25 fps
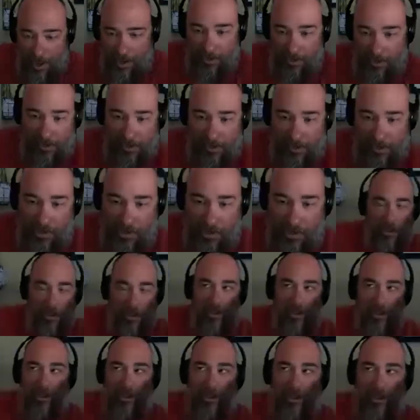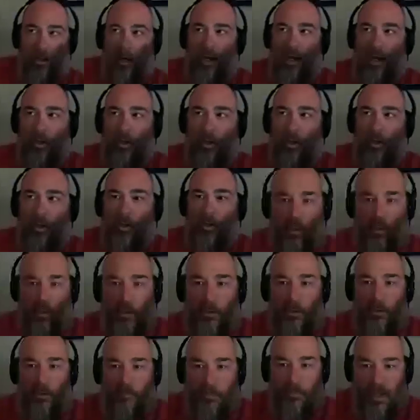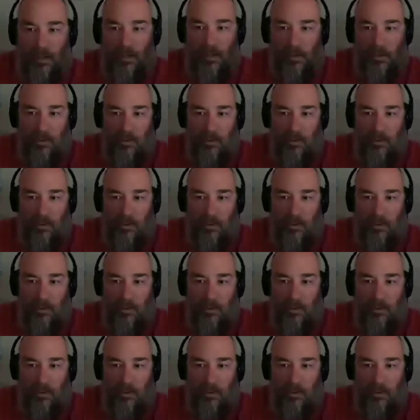And a good